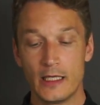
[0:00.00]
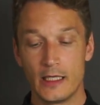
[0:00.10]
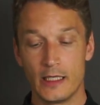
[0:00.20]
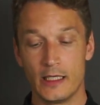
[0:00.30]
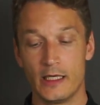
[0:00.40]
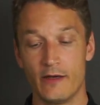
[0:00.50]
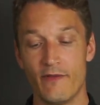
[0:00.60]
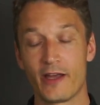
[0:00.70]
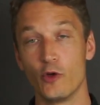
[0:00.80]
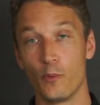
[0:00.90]

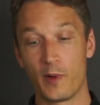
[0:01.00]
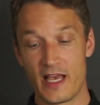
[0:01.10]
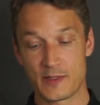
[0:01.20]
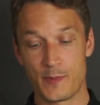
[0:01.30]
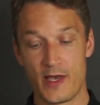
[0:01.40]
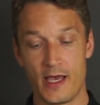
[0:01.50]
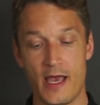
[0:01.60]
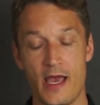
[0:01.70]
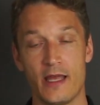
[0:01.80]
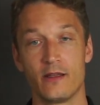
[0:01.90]
vacuum plasma,
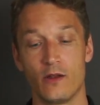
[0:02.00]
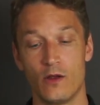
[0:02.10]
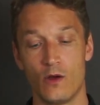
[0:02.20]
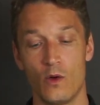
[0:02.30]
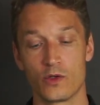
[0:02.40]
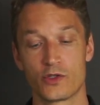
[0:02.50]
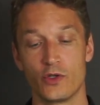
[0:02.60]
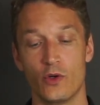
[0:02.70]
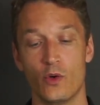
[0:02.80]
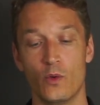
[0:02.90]
and
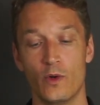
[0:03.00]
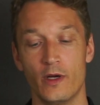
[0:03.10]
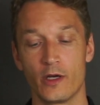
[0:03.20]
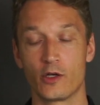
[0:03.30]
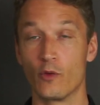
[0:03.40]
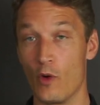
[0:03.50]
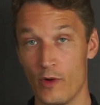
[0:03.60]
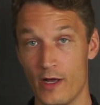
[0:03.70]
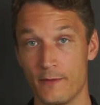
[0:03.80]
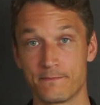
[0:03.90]
also
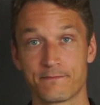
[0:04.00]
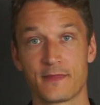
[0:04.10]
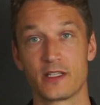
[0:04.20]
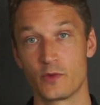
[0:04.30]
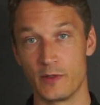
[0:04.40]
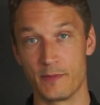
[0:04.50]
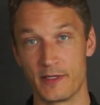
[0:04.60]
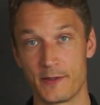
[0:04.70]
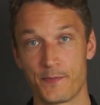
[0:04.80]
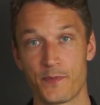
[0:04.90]
corona treatment.